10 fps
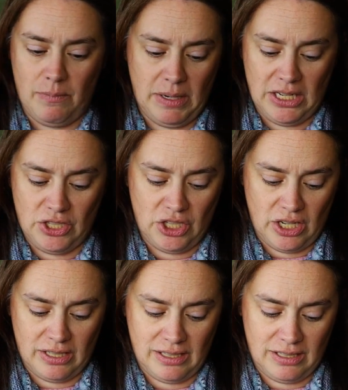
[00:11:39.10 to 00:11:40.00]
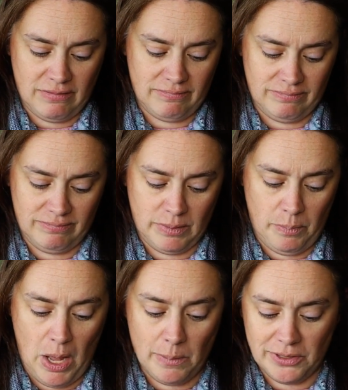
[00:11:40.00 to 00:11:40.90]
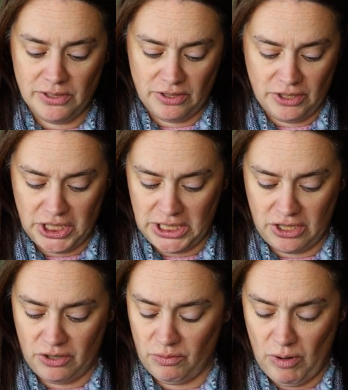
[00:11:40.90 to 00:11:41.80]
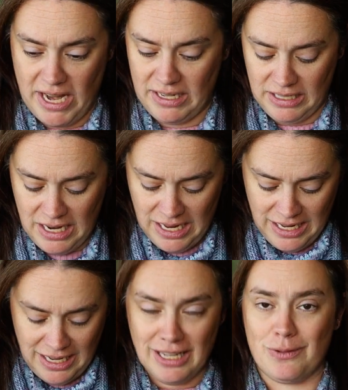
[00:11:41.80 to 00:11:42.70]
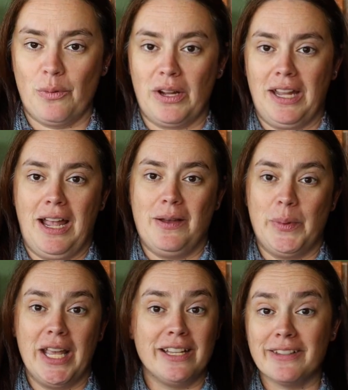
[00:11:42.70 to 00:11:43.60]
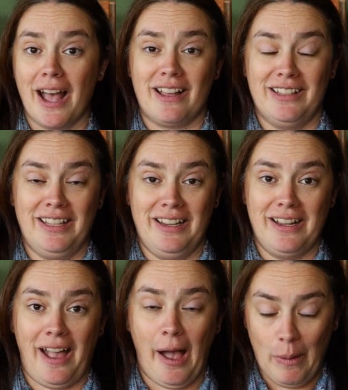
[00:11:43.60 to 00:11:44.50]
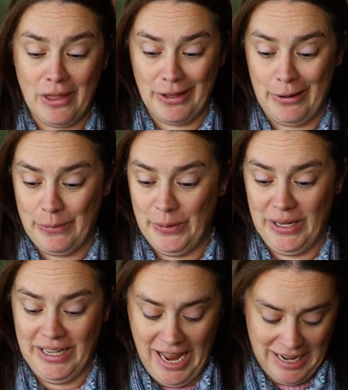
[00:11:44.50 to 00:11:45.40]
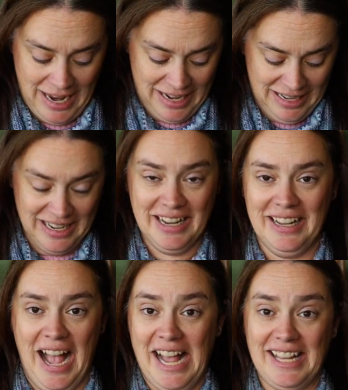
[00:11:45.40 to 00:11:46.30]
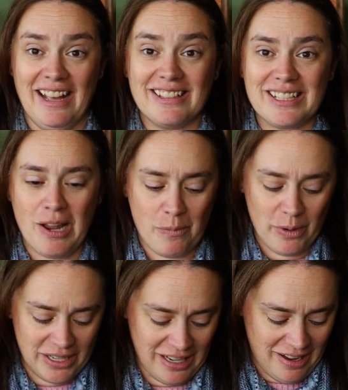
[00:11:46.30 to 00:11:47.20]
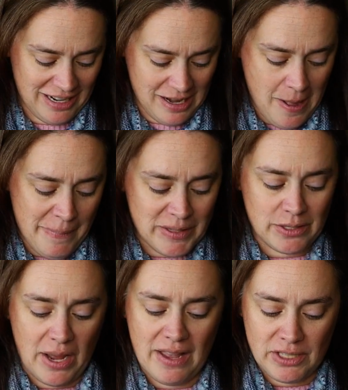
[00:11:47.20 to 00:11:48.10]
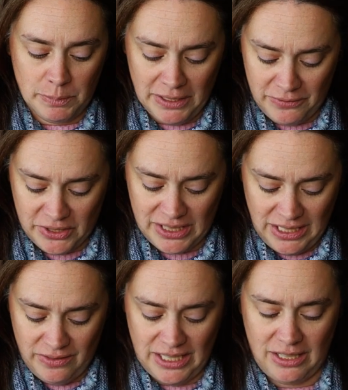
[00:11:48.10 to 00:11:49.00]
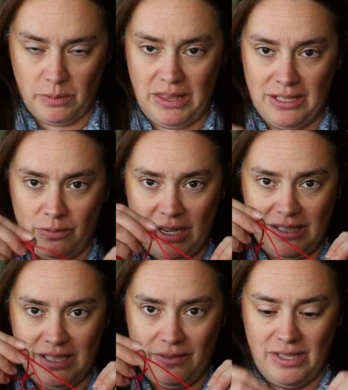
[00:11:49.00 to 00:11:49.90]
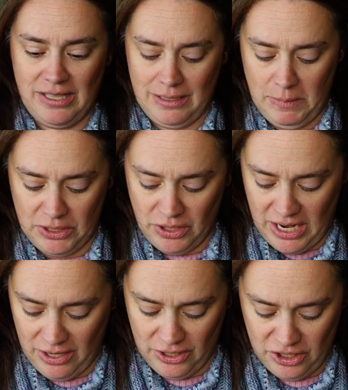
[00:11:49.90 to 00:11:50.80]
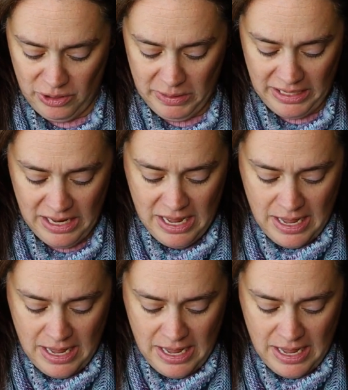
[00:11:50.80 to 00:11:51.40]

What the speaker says: it, but the baubles are just great. It's working up exactly how I thought it would, and I can't stop working on it. So I have split for sleeves. That's what this red stuff is my try-it-on tubing,